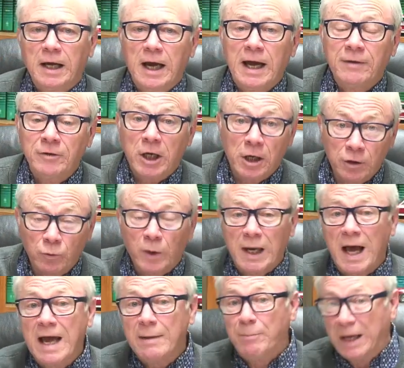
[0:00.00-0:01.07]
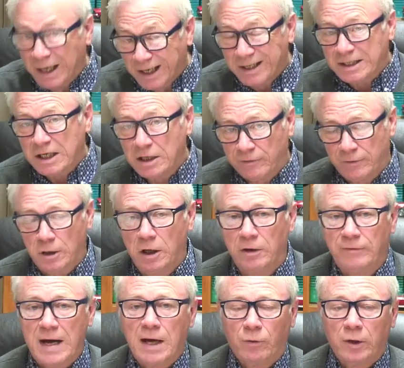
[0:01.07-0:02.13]
and the unreliability of,
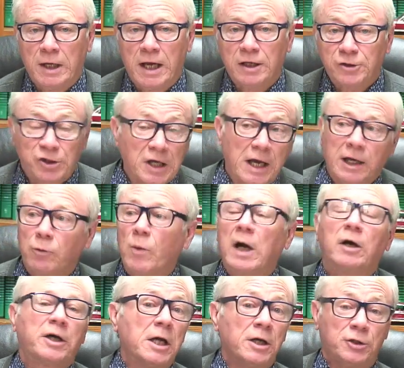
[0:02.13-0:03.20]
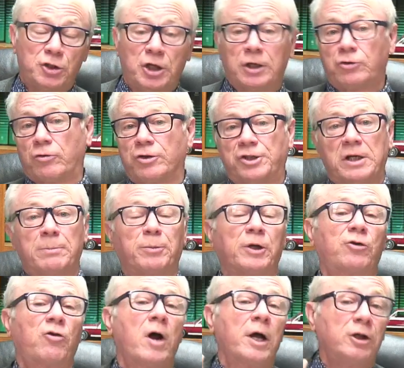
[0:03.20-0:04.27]
of Irenaeus, saying, well, Kenneth Gentry is simply
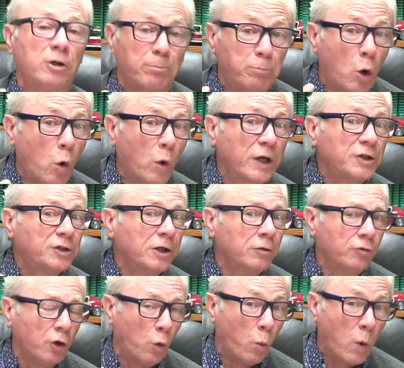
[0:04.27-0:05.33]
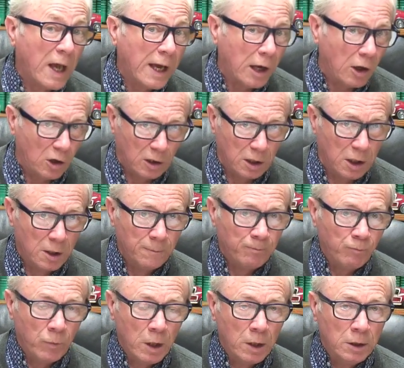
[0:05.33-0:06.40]
trying to poison the well
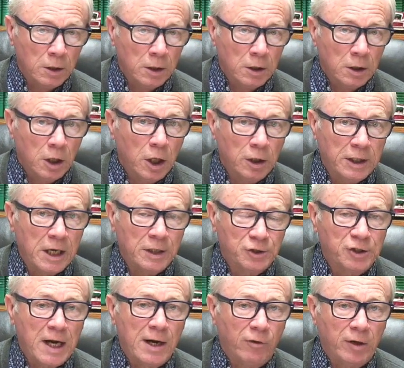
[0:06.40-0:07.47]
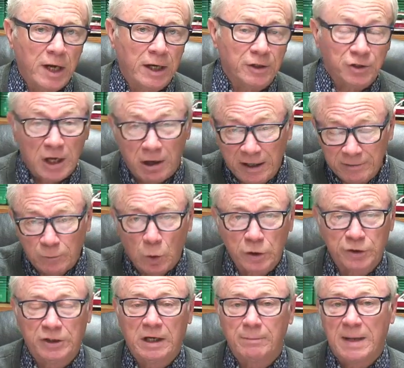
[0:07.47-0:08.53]
against Irenaeus. I'll have more to
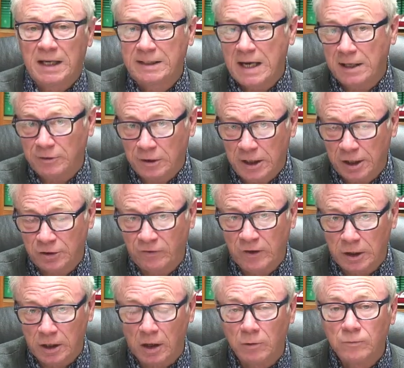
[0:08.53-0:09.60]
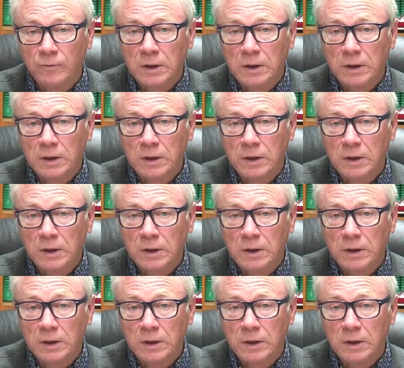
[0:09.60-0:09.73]
say about that in the next video.